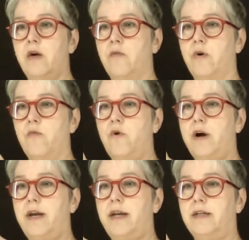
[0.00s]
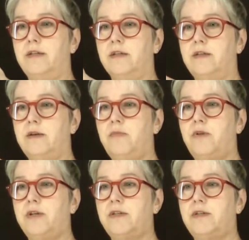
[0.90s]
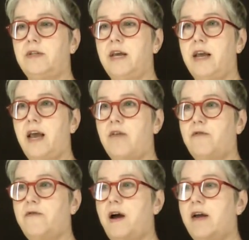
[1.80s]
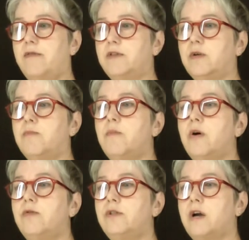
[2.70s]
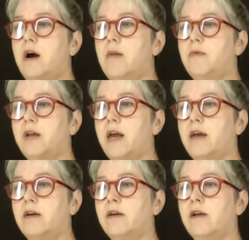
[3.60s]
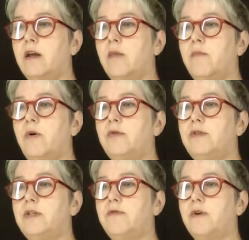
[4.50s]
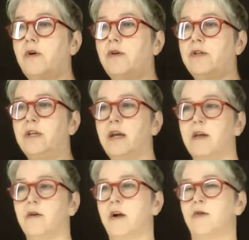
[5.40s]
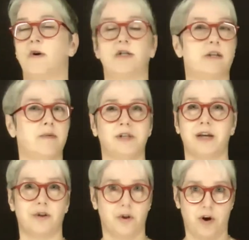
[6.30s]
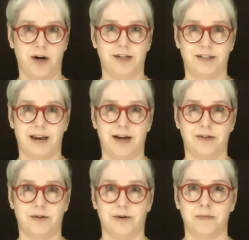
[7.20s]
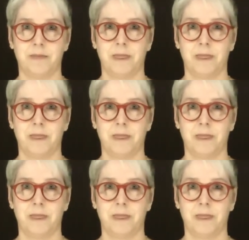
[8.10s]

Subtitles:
where 1 is the simplest and 5 is the most complicated, most difficult, the question that will take the longest to answer.